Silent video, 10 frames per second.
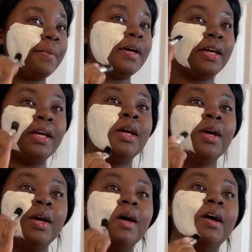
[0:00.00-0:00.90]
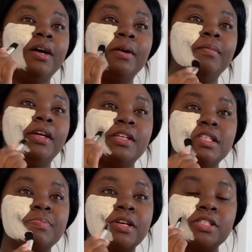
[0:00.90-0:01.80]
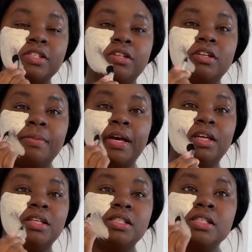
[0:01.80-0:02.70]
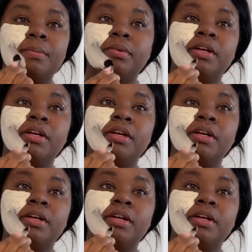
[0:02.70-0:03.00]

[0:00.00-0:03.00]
but um, they did sponsor your girl back in December